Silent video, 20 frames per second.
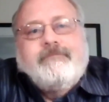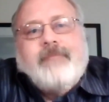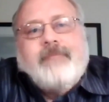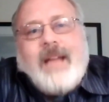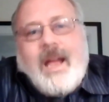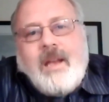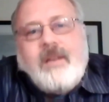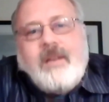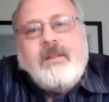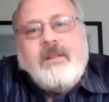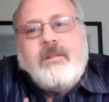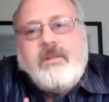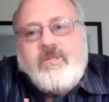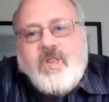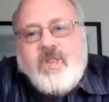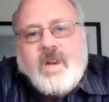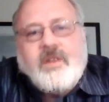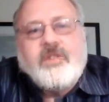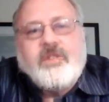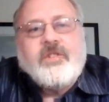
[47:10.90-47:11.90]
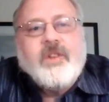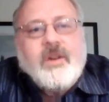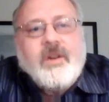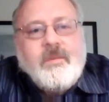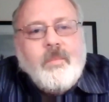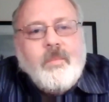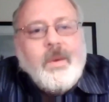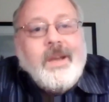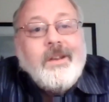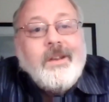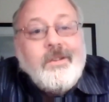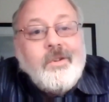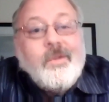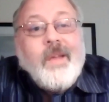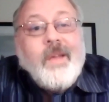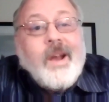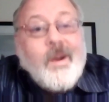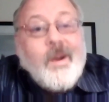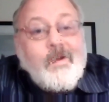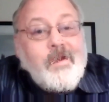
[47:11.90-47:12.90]
And she understood we didn't do
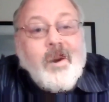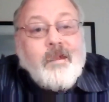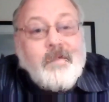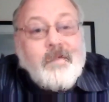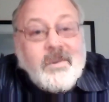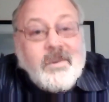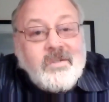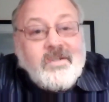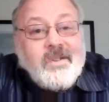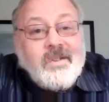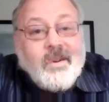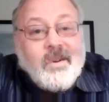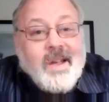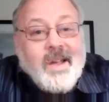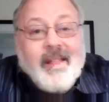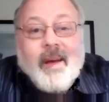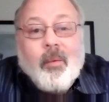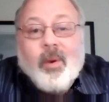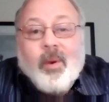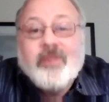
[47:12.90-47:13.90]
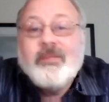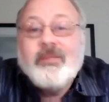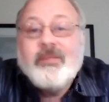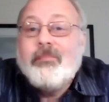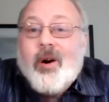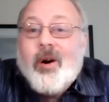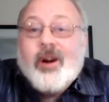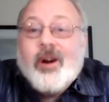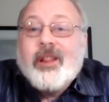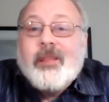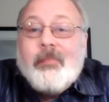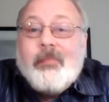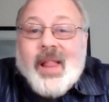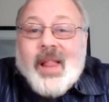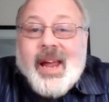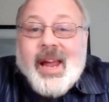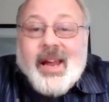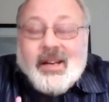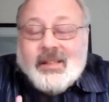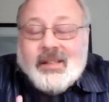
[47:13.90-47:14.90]
that on purpose. Okay, that wasn't part of the
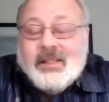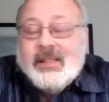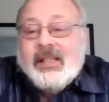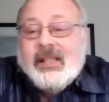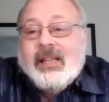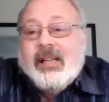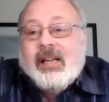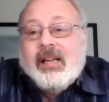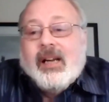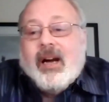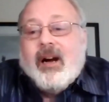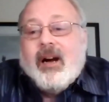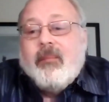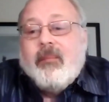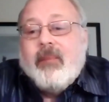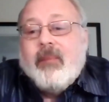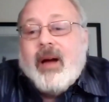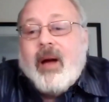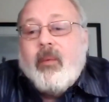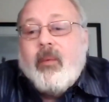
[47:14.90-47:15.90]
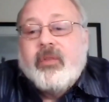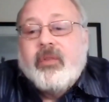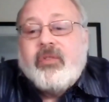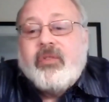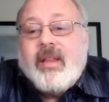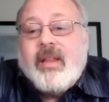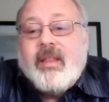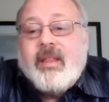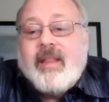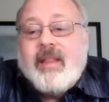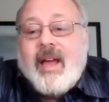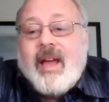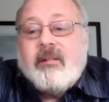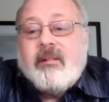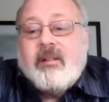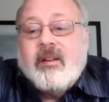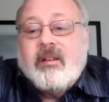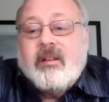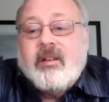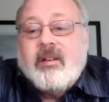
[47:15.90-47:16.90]
plan. Um, I will say that that
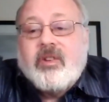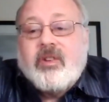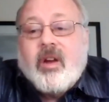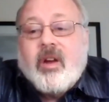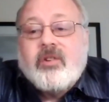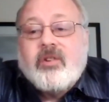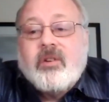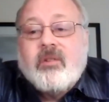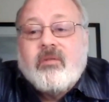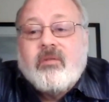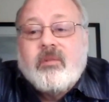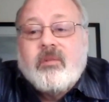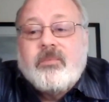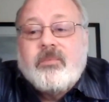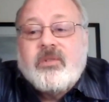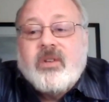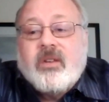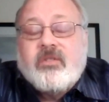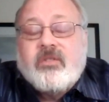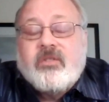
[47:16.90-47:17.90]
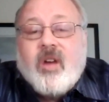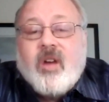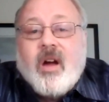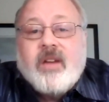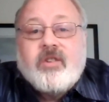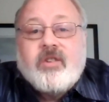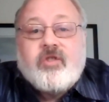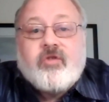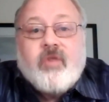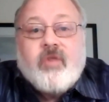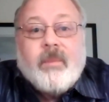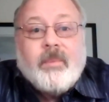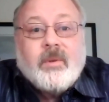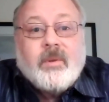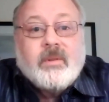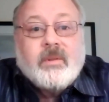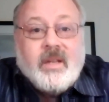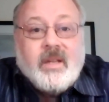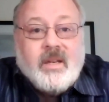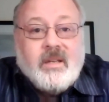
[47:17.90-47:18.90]
uh, discussion group's uh, size
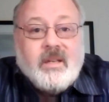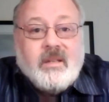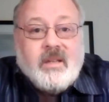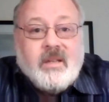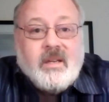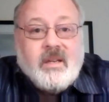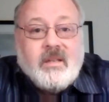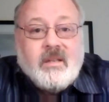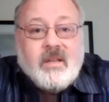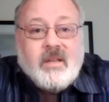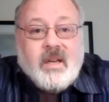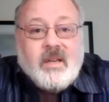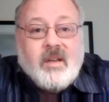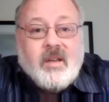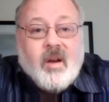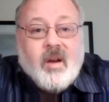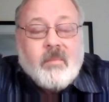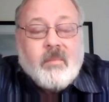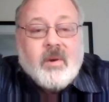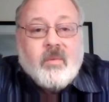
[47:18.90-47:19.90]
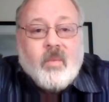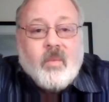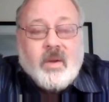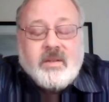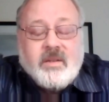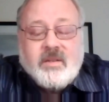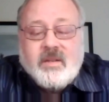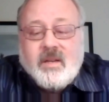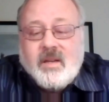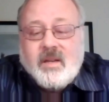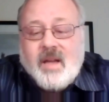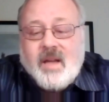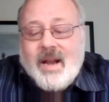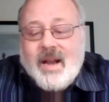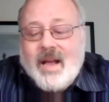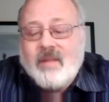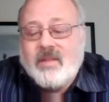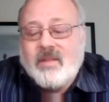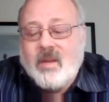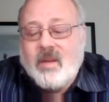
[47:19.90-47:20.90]
tripled in, in, in number once it got
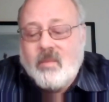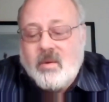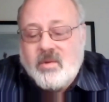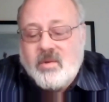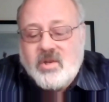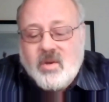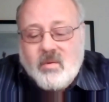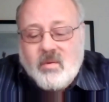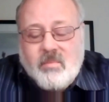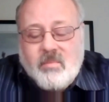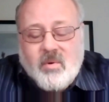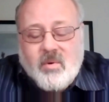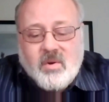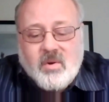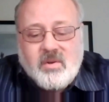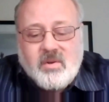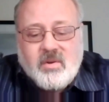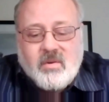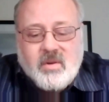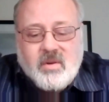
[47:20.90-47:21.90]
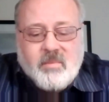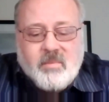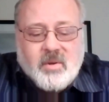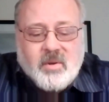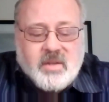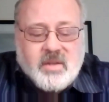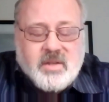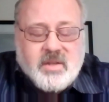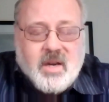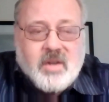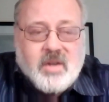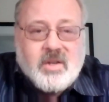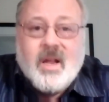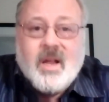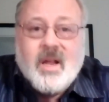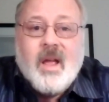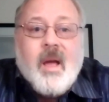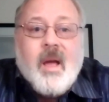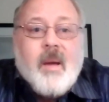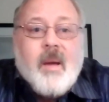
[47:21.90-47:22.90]
out that we were showing porn during the book discussion.
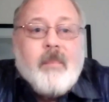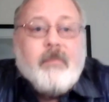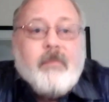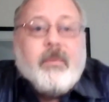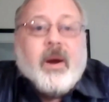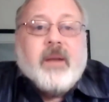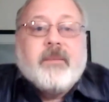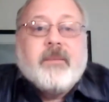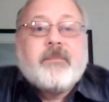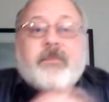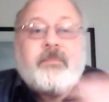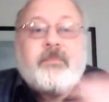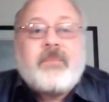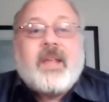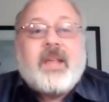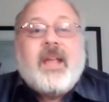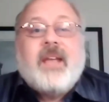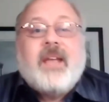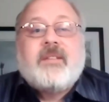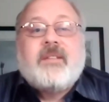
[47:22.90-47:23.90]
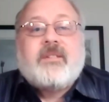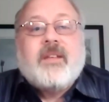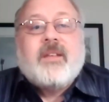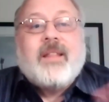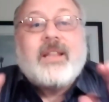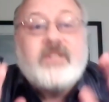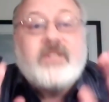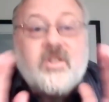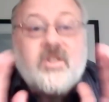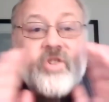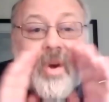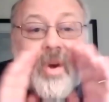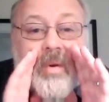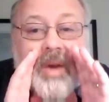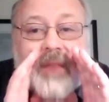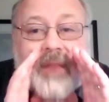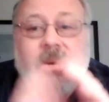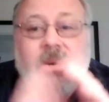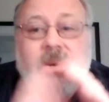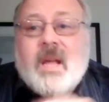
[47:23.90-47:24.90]
But it's and that's a
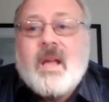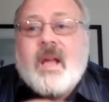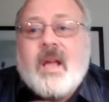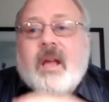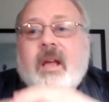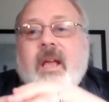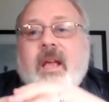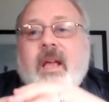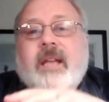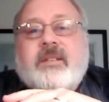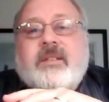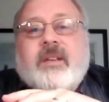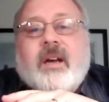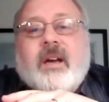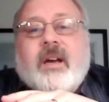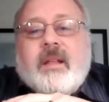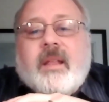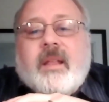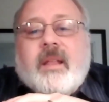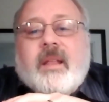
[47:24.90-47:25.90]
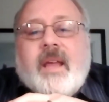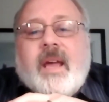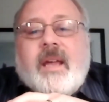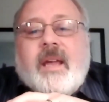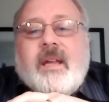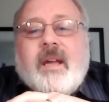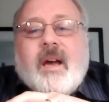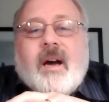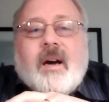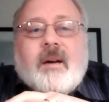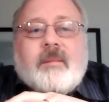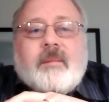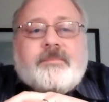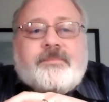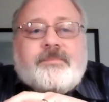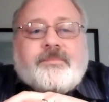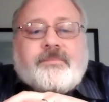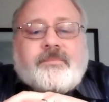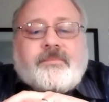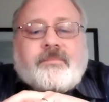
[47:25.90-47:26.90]
joke, everyone. It's uh, they,
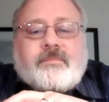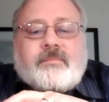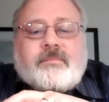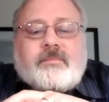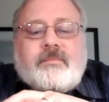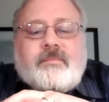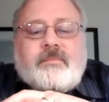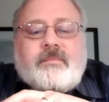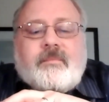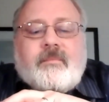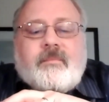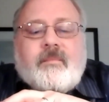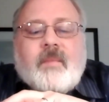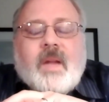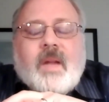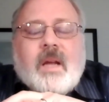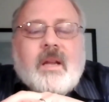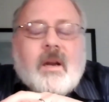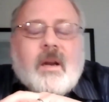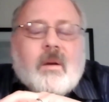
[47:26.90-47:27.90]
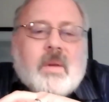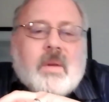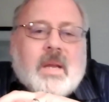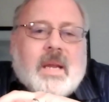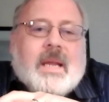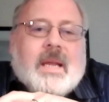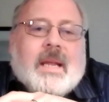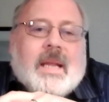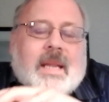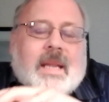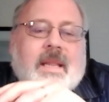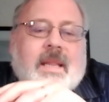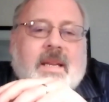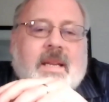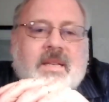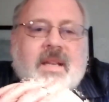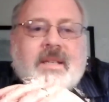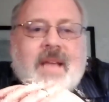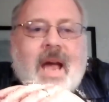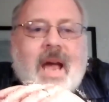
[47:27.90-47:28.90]
um, you know,
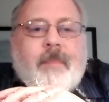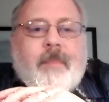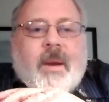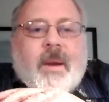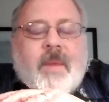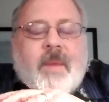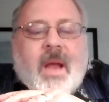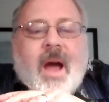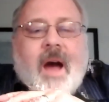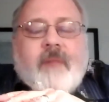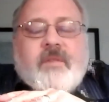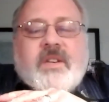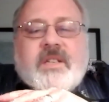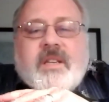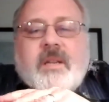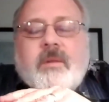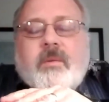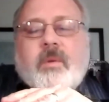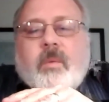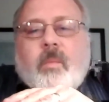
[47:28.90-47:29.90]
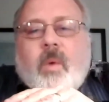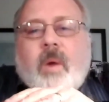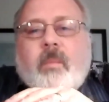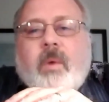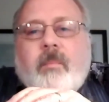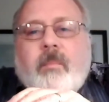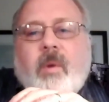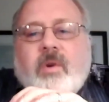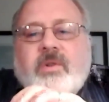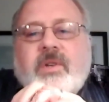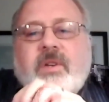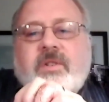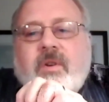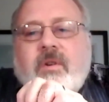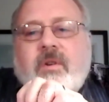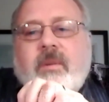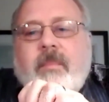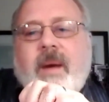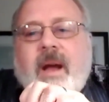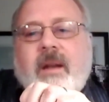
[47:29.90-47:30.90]
these things happen. I mean, obviously, the one we're most
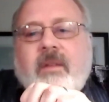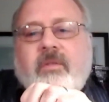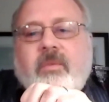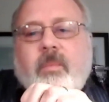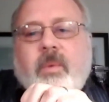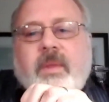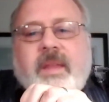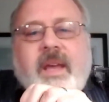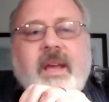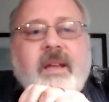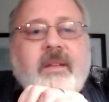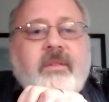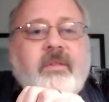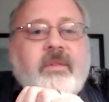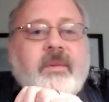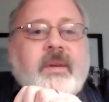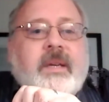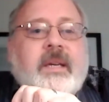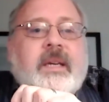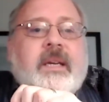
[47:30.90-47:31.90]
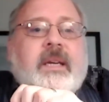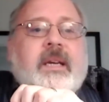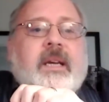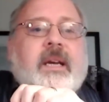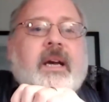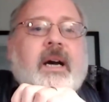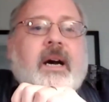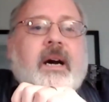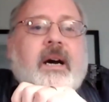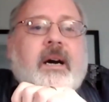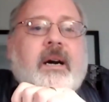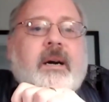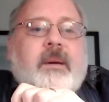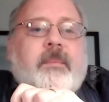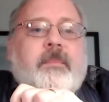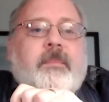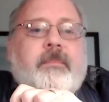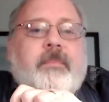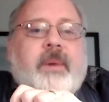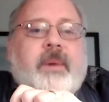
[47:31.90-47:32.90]
concerned about is with kids. Uh,
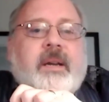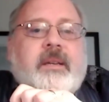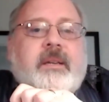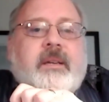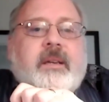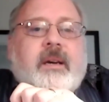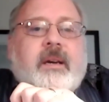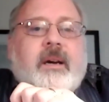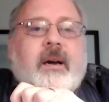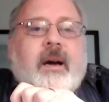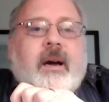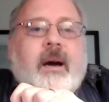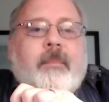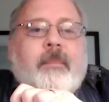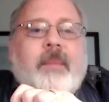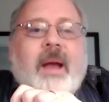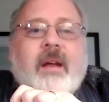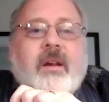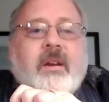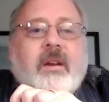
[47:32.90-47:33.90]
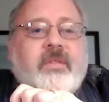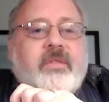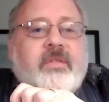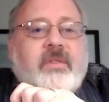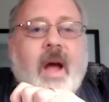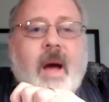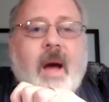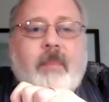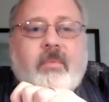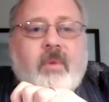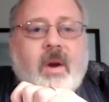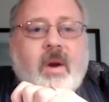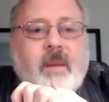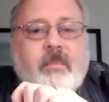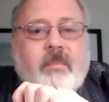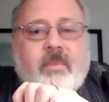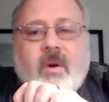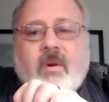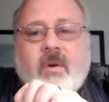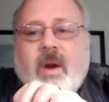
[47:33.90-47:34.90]
but uh, I'm not going to stop
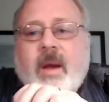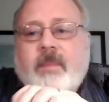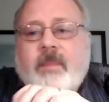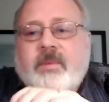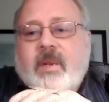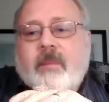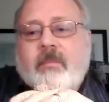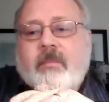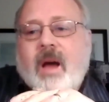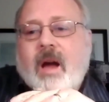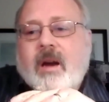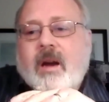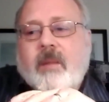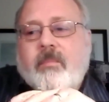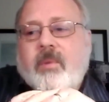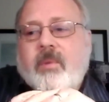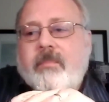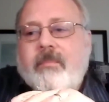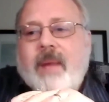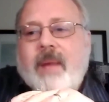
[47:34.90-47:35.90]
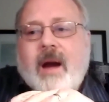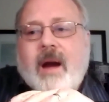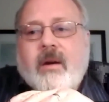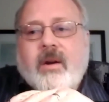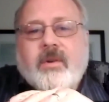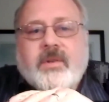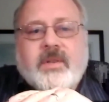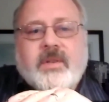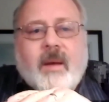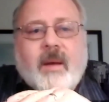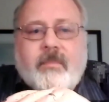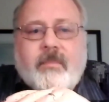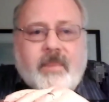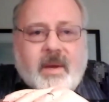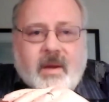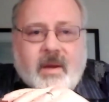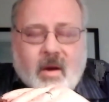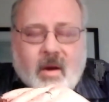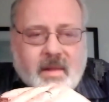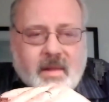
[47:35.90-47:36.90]
running programs, and I'm not going to put barriers up
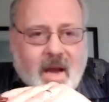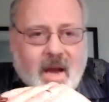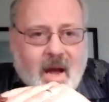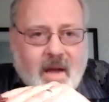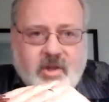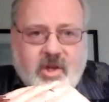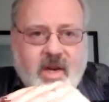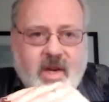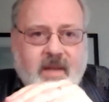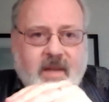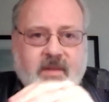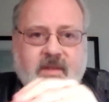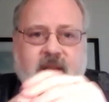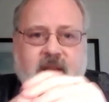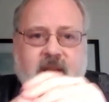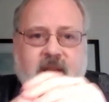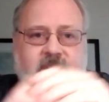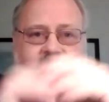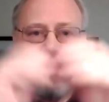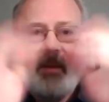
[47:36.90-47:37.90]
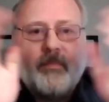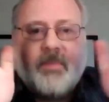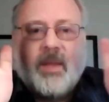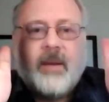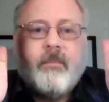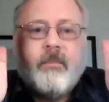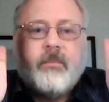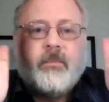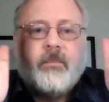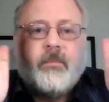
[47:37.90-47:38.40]
be- on the odd chance that something